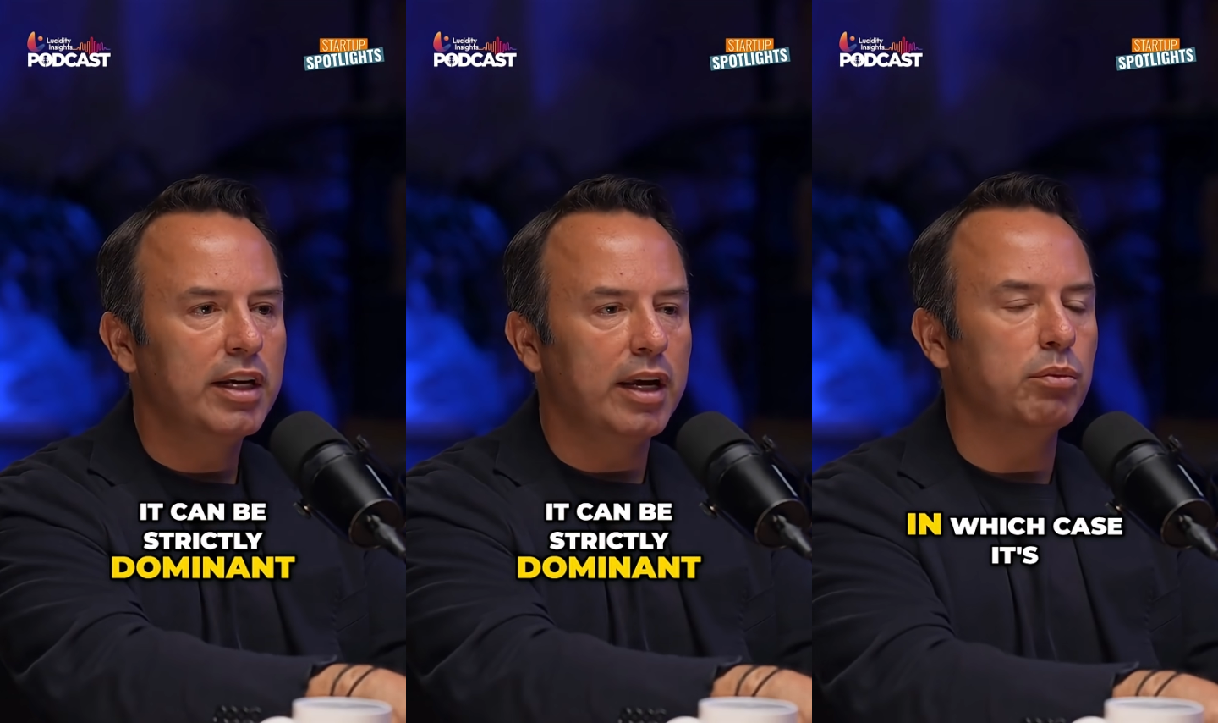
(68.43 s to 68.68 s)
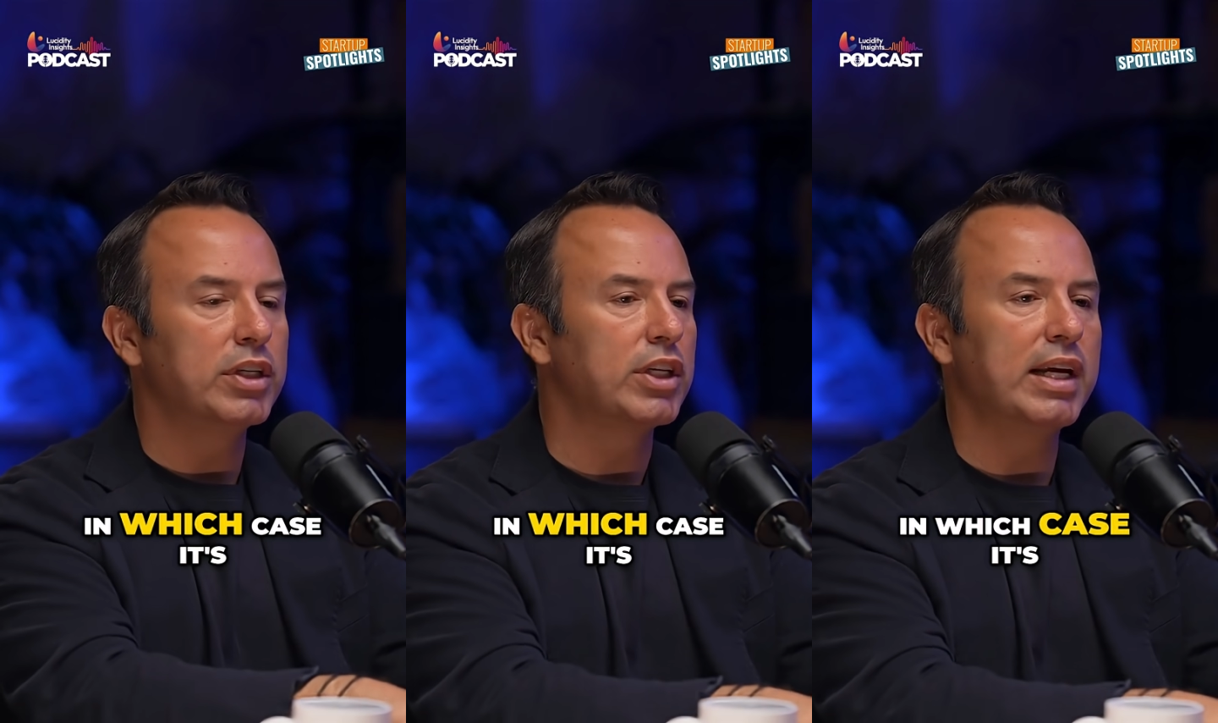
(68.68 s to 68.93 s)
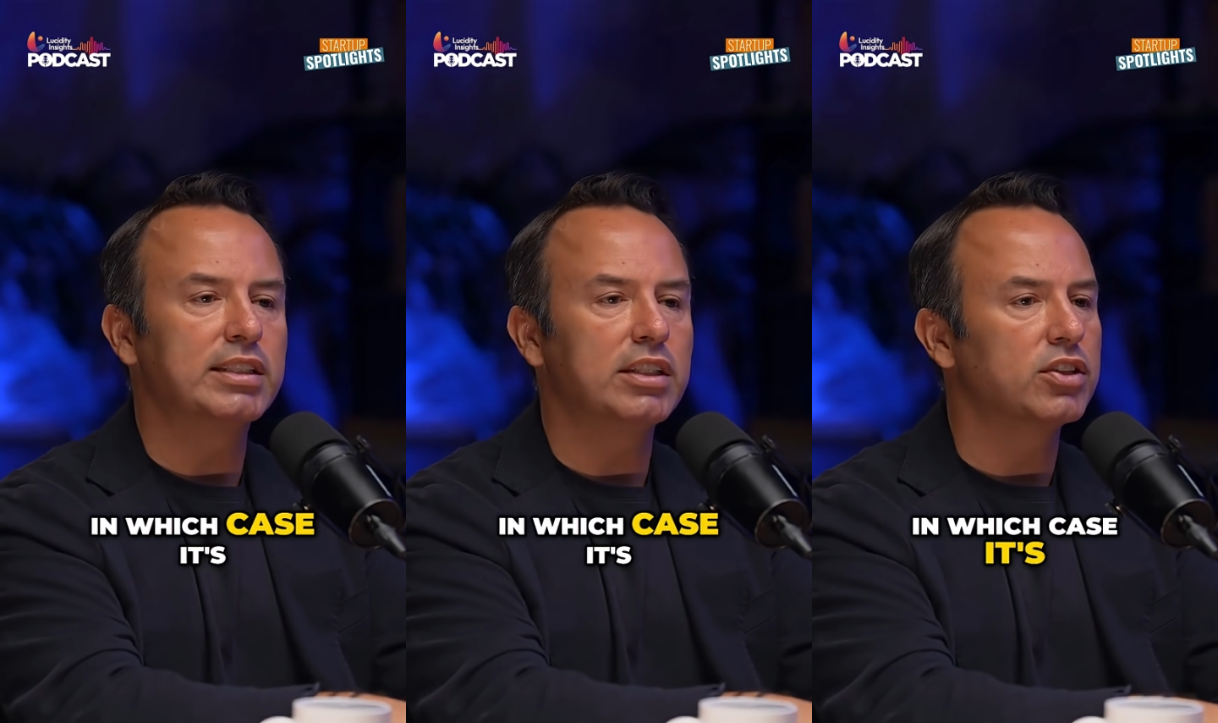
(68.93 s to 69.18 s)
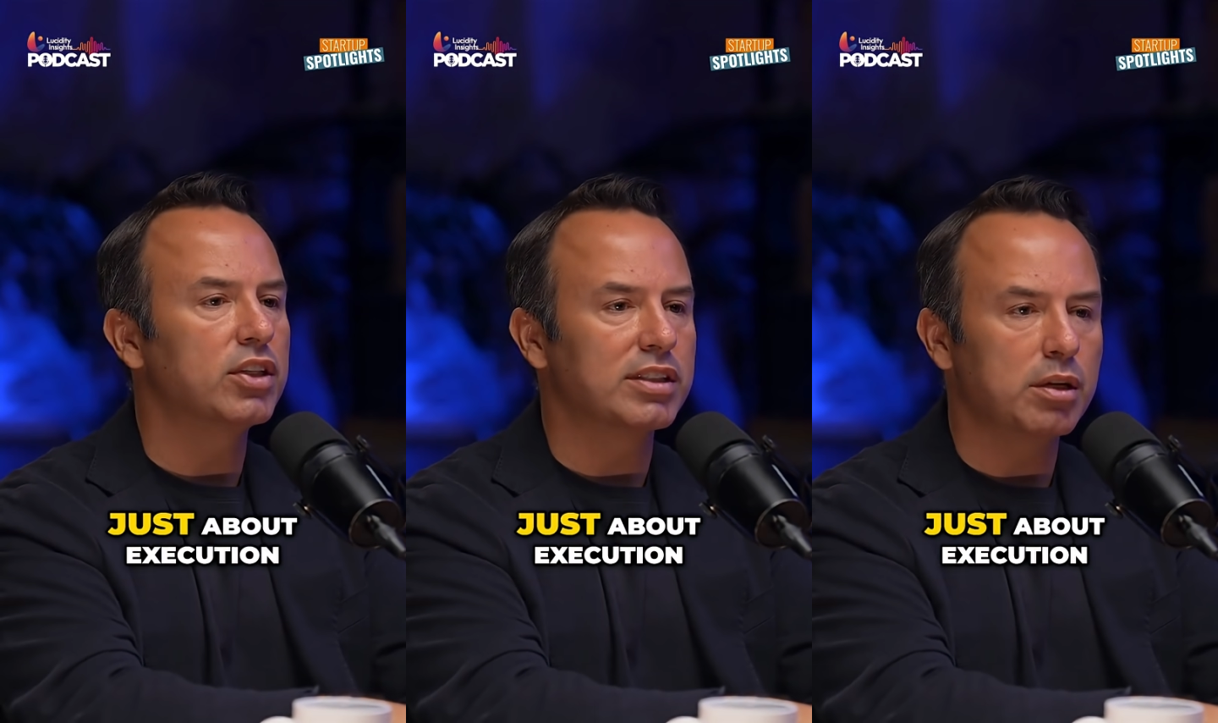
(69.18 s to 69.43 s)
in which case
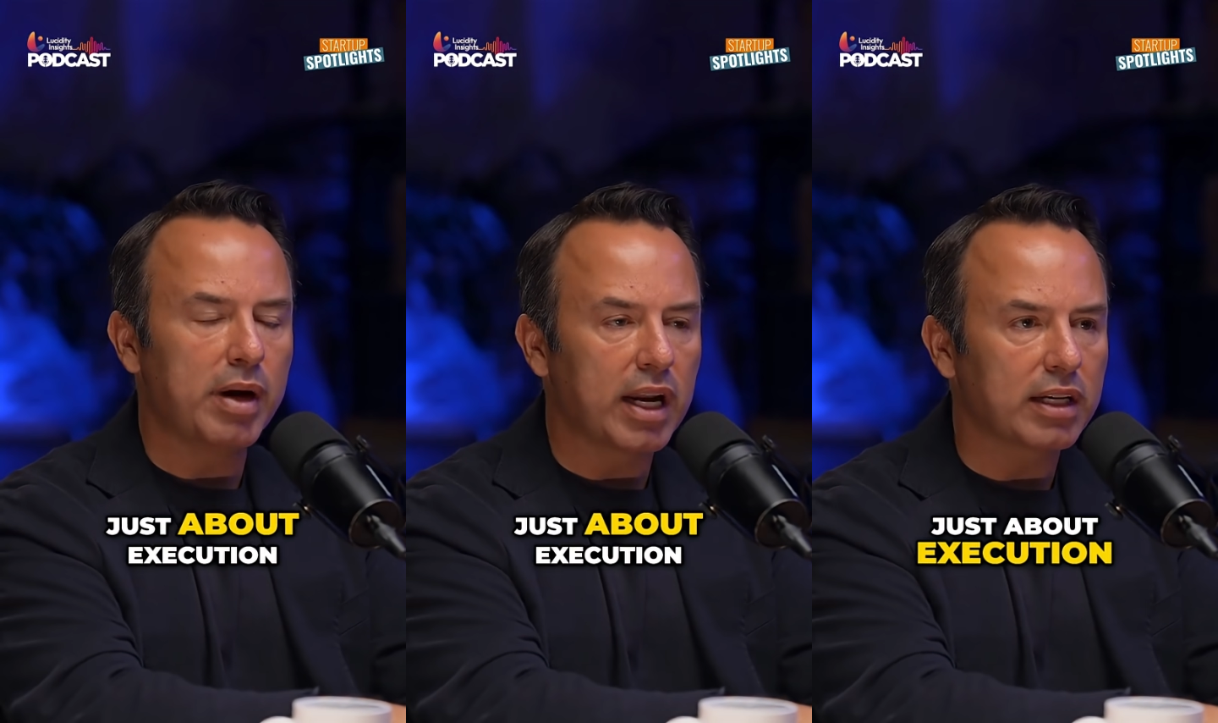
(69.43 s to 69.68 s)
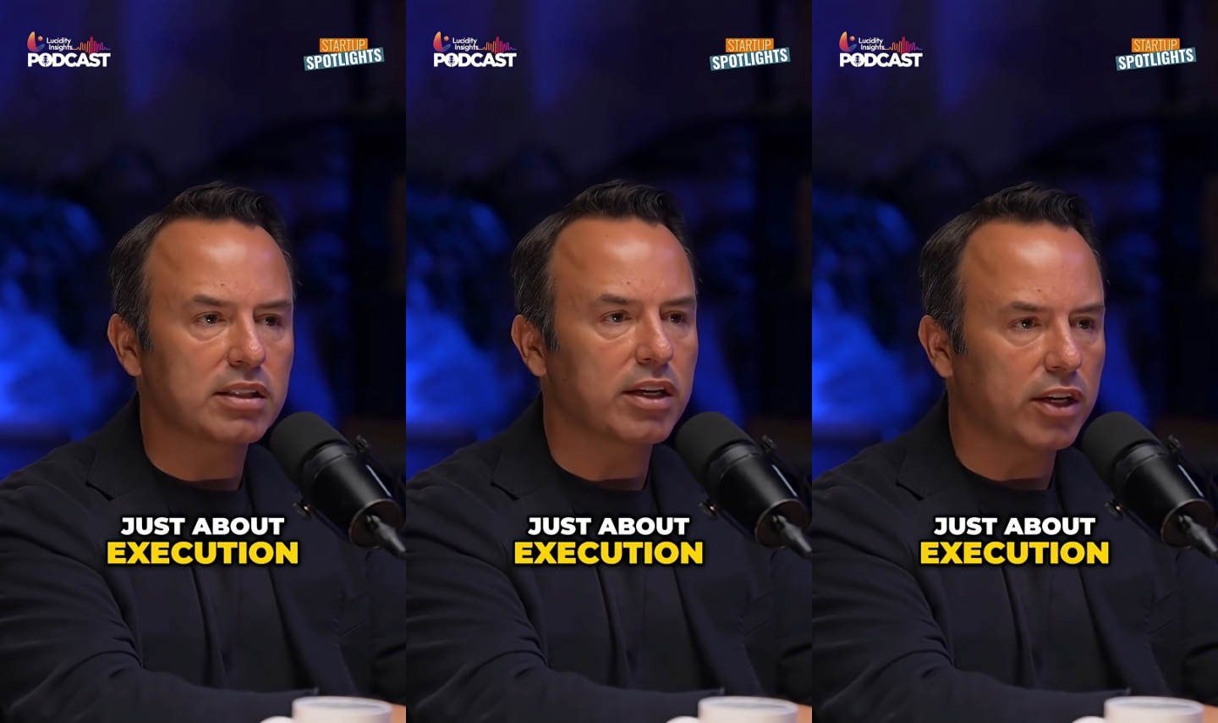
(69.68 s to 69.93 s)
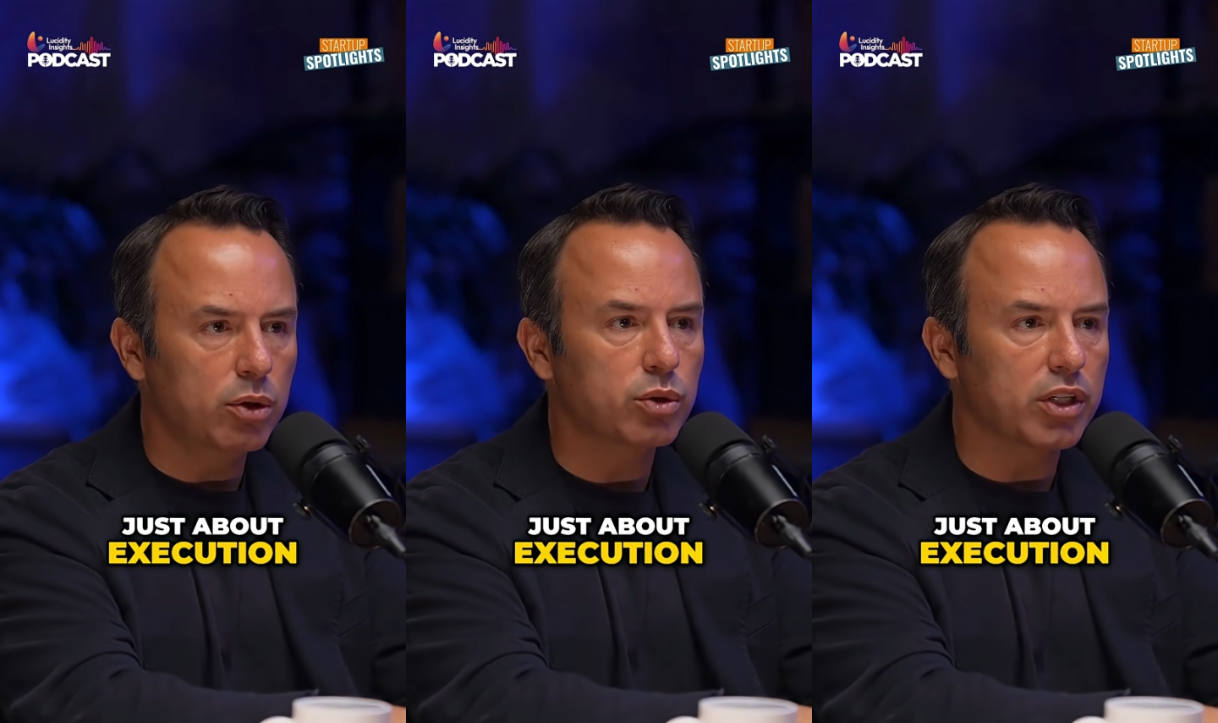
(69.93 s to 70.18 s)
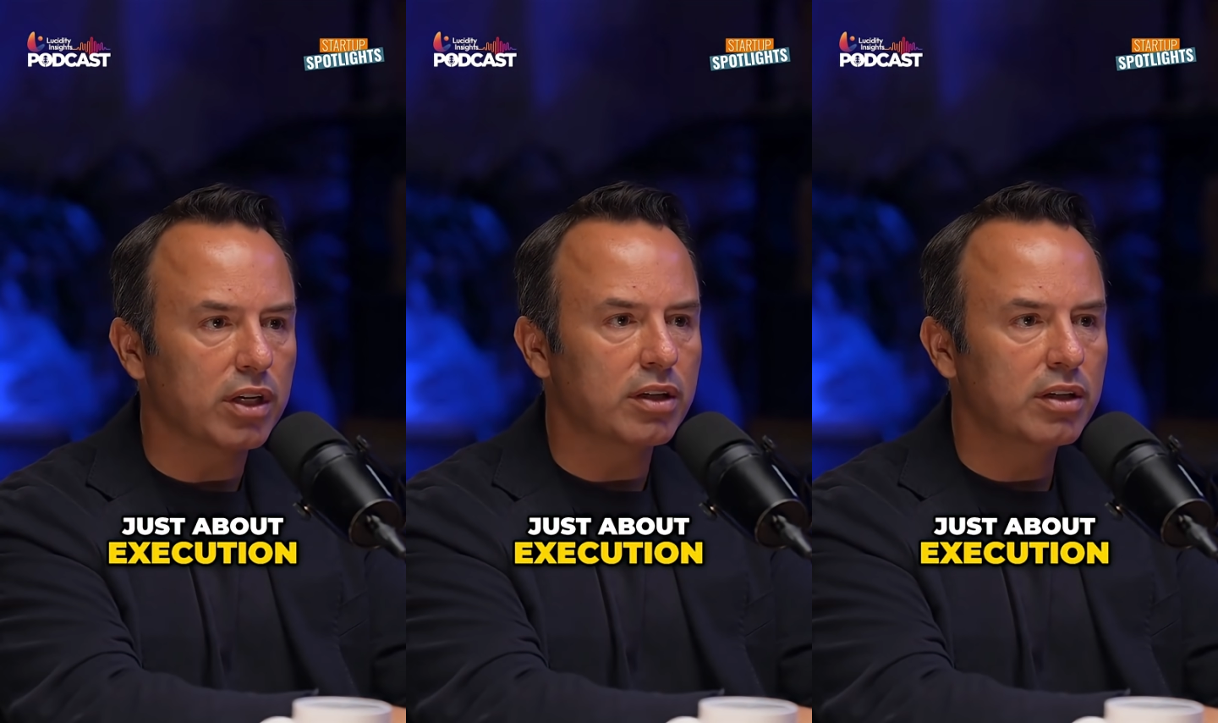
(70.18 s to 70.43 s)
it's just about
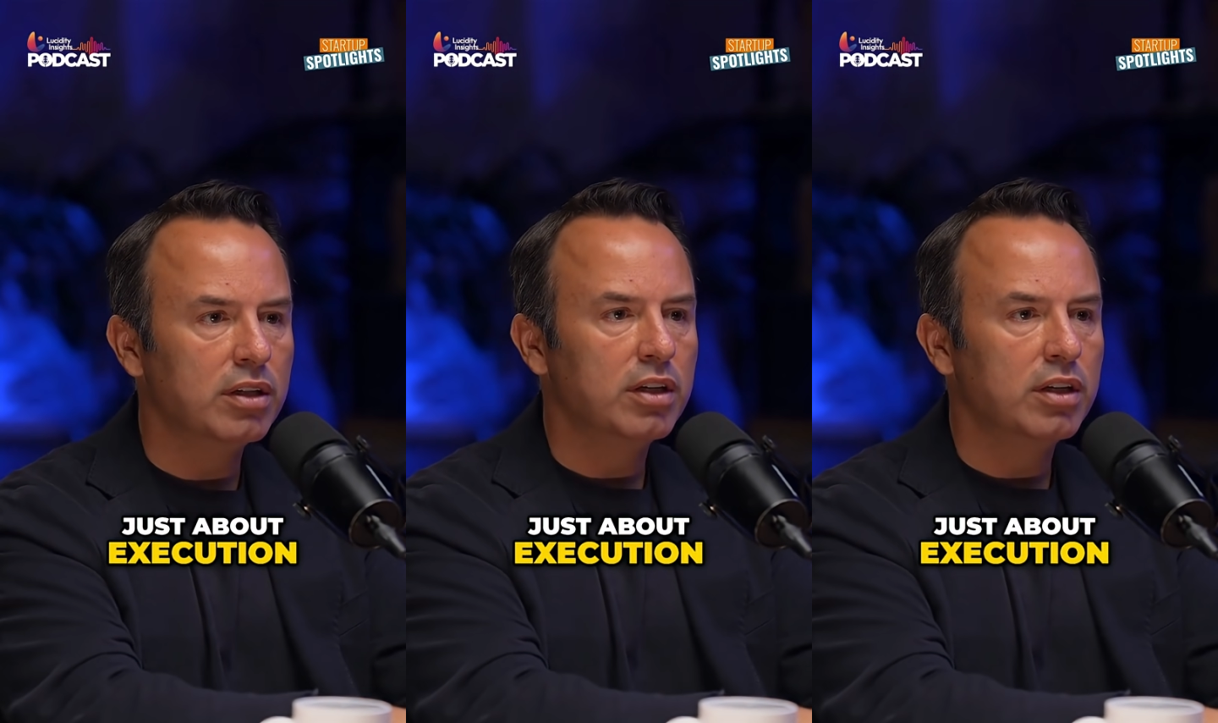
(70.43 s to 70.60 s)
execution.